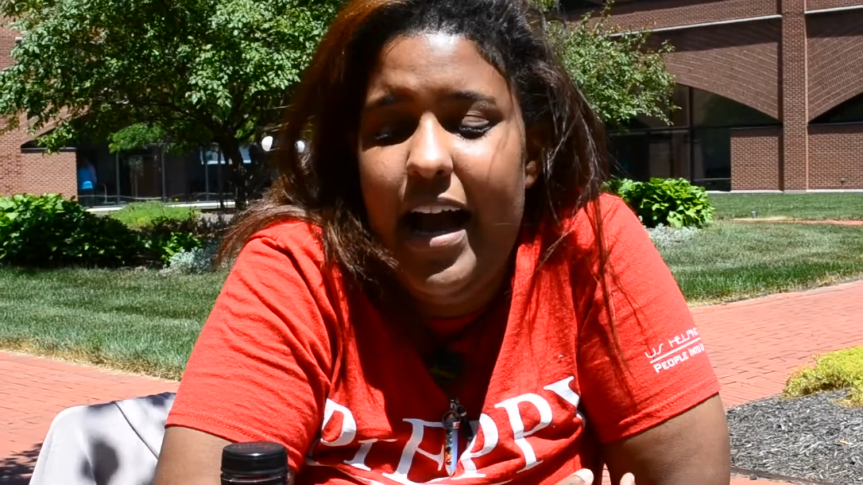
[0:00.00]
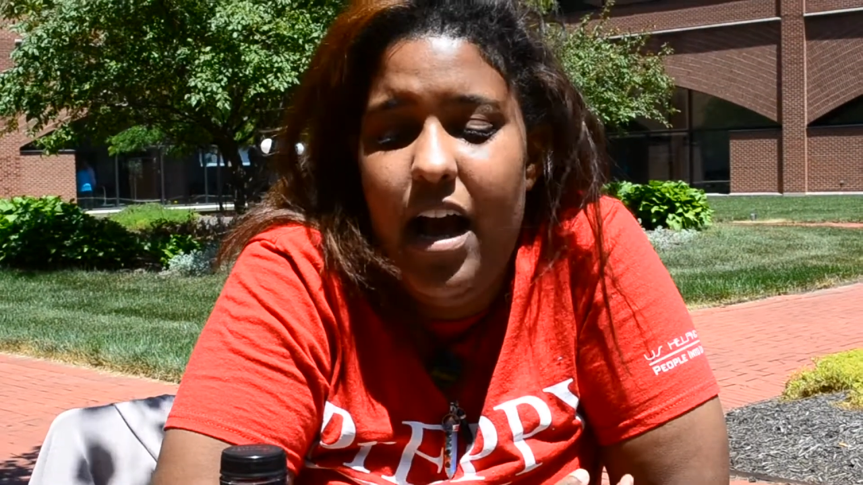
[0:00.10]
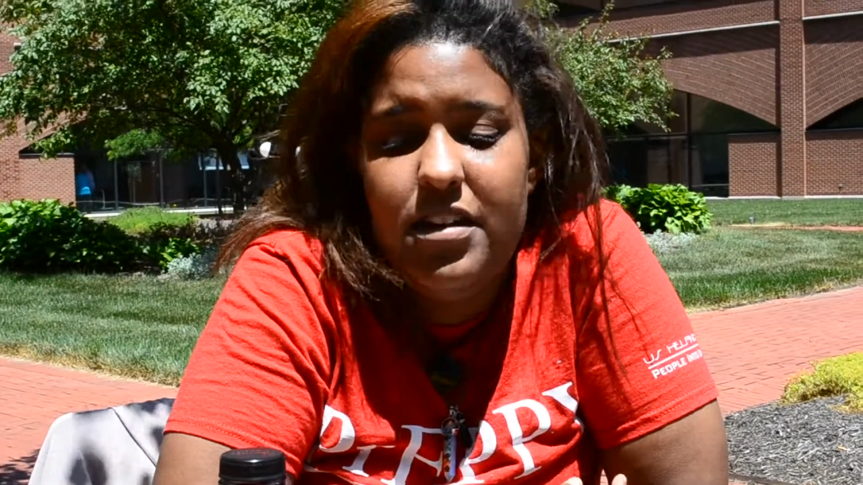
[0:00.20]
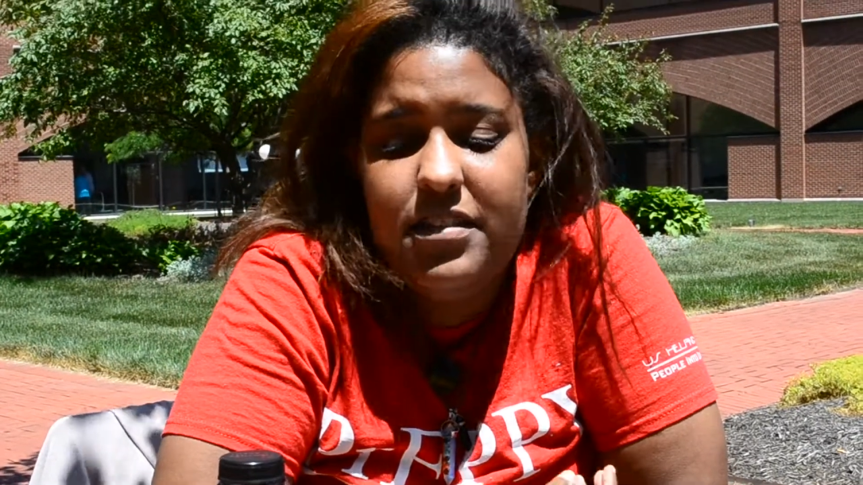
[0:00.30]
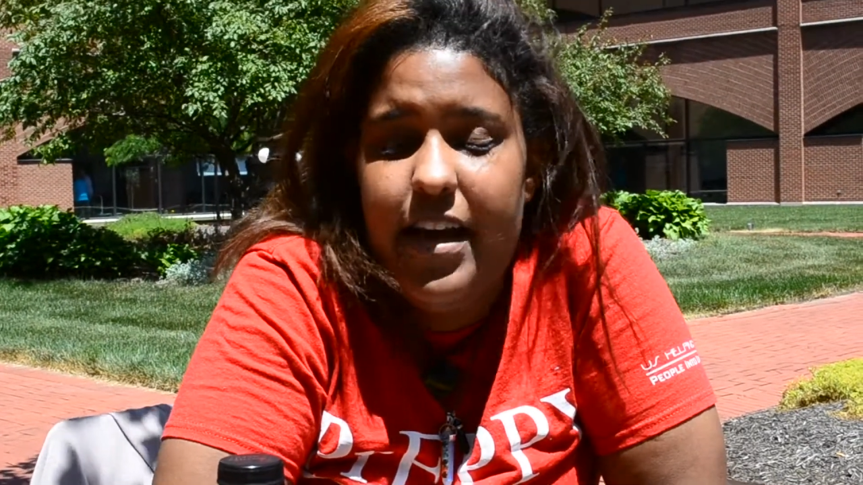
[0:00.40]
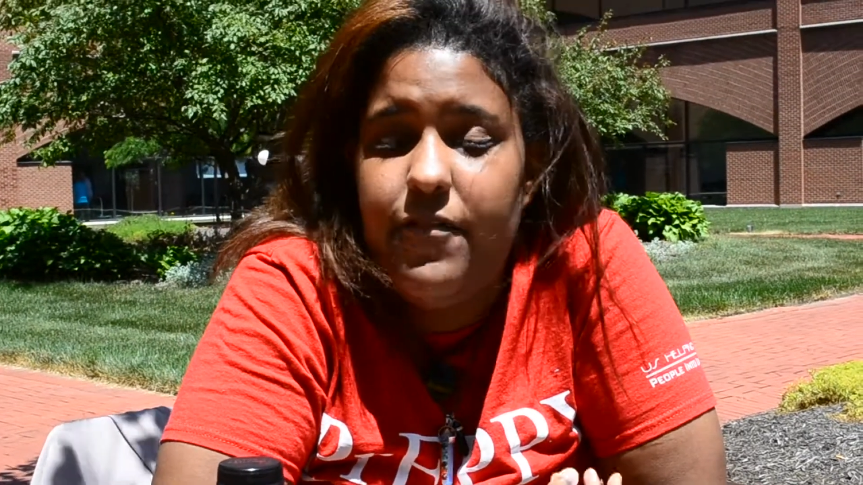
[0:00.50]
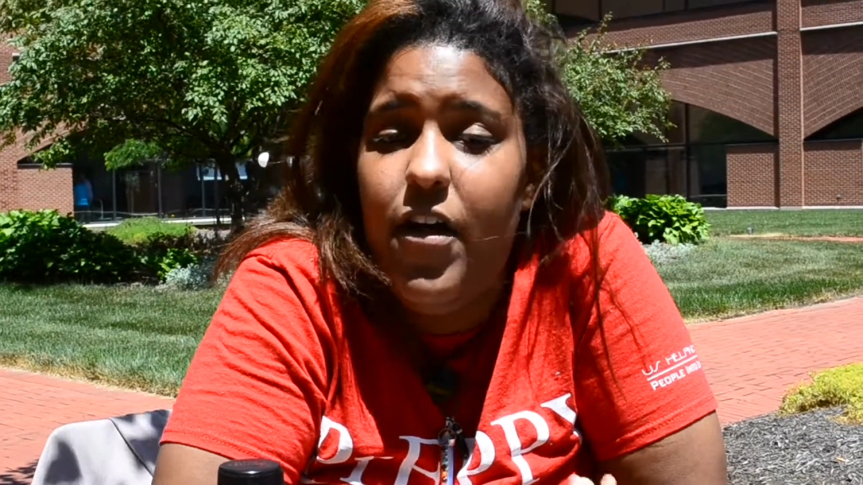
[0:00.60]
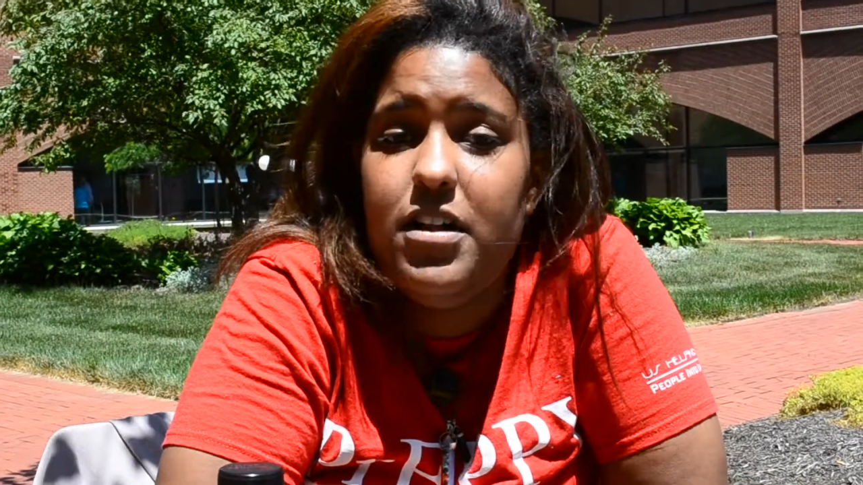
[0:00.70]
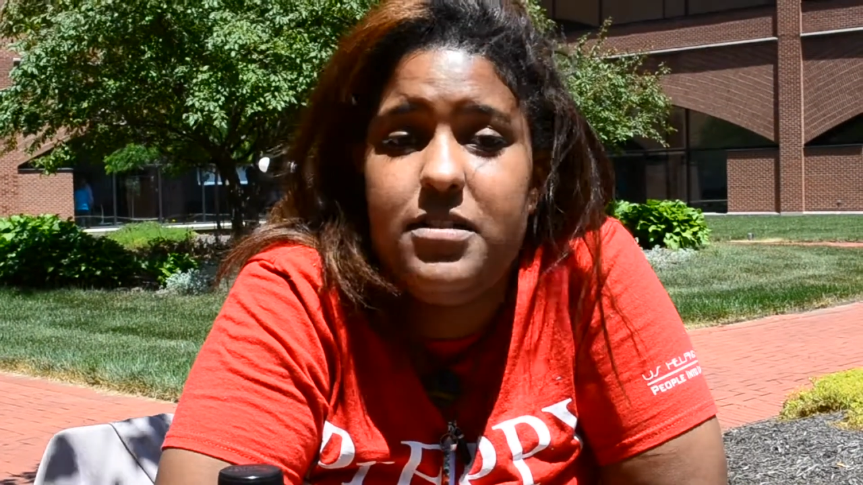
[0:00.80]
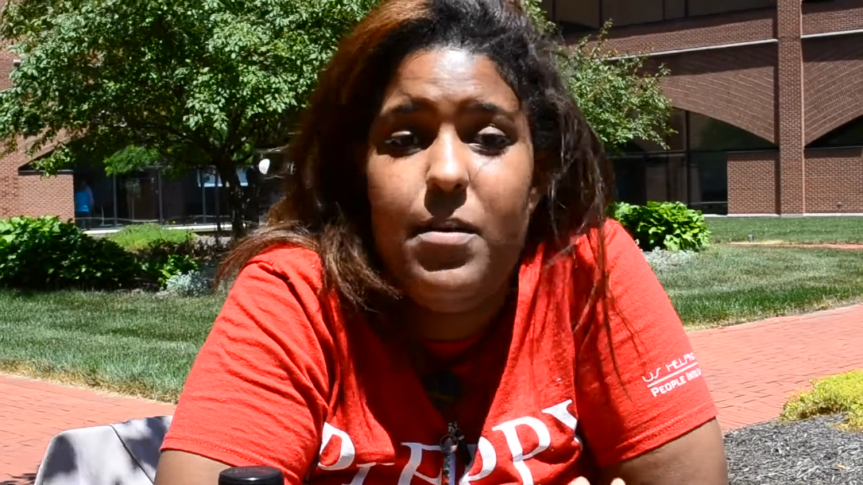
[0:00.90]
honestly I
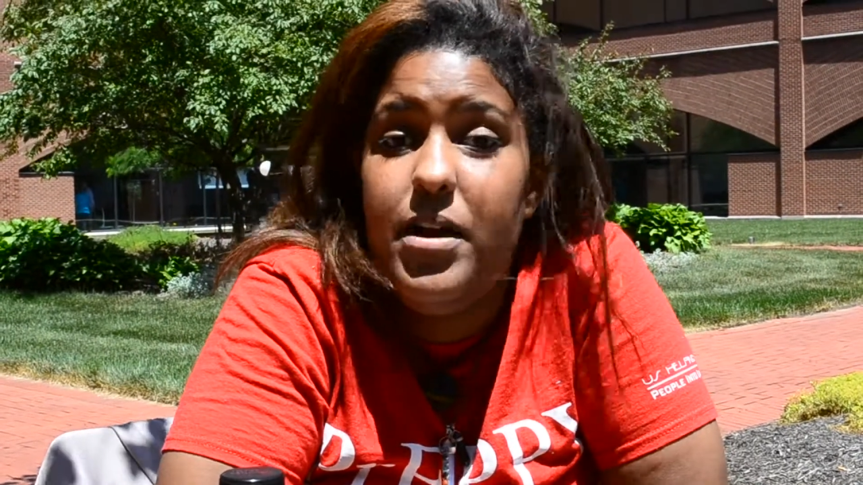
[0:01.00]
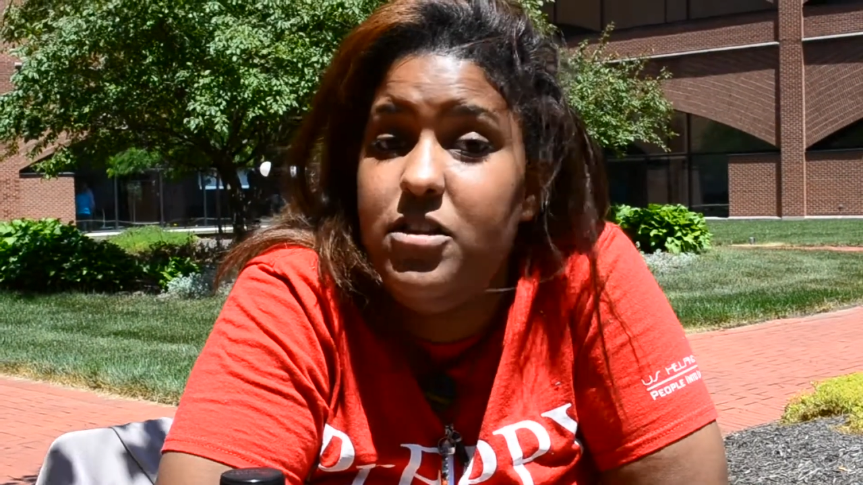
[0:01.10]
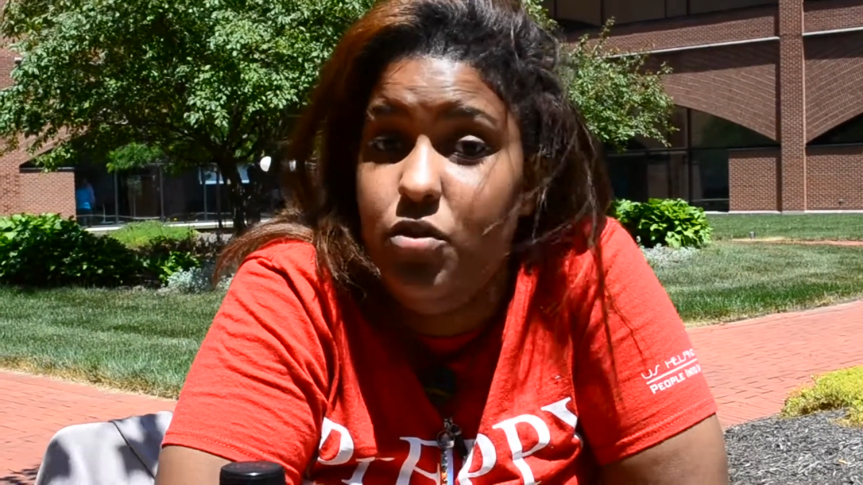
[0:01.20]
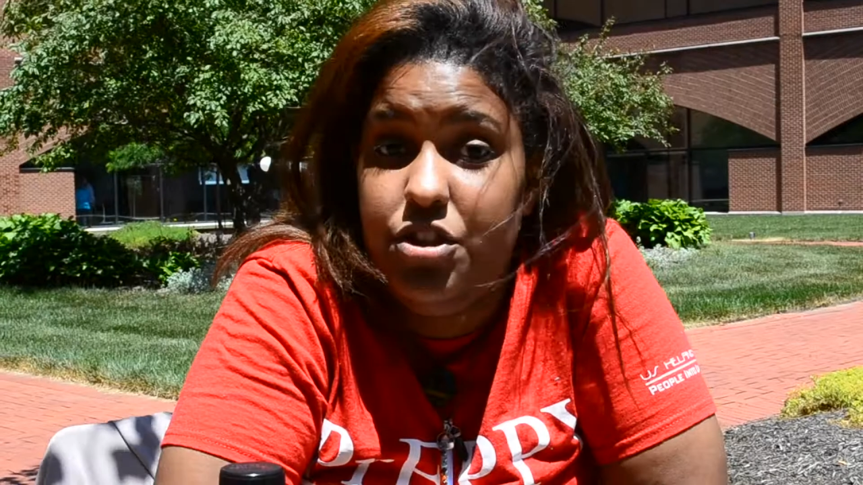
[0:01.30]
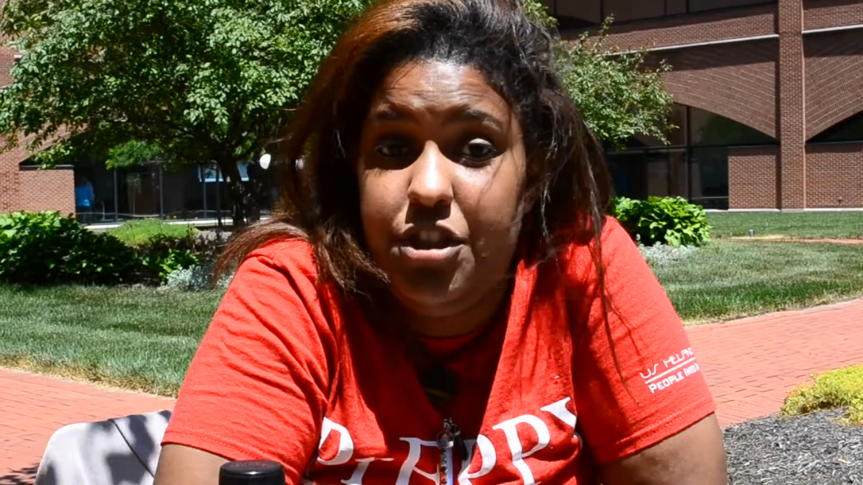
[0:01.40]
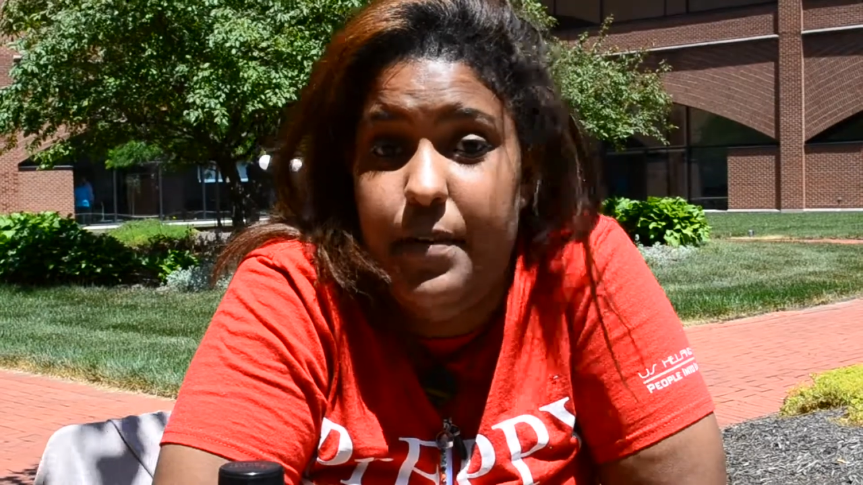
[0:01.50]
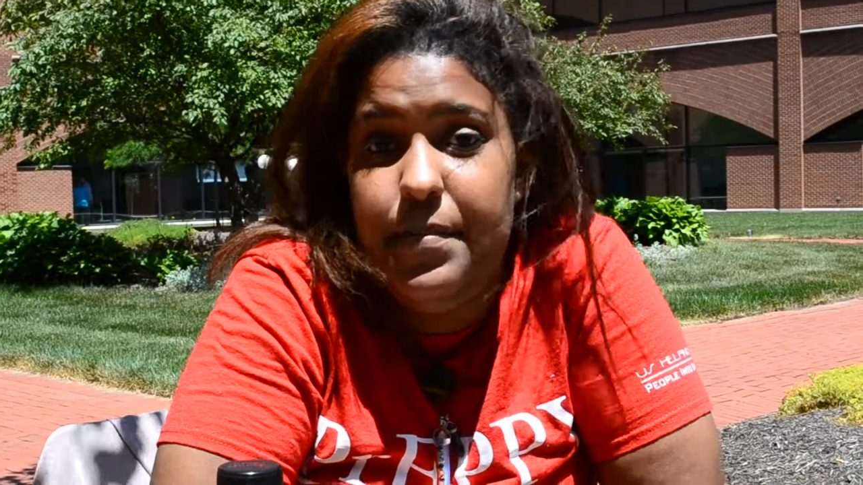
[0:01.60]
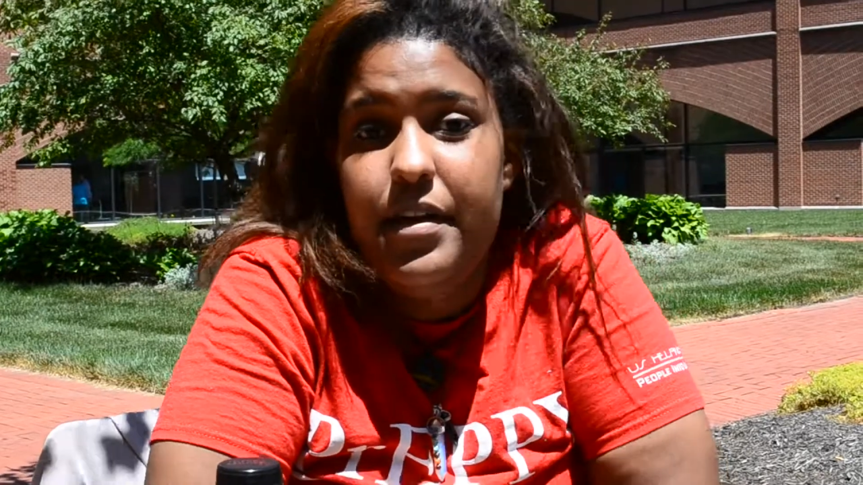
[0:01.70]
fell into mentorship.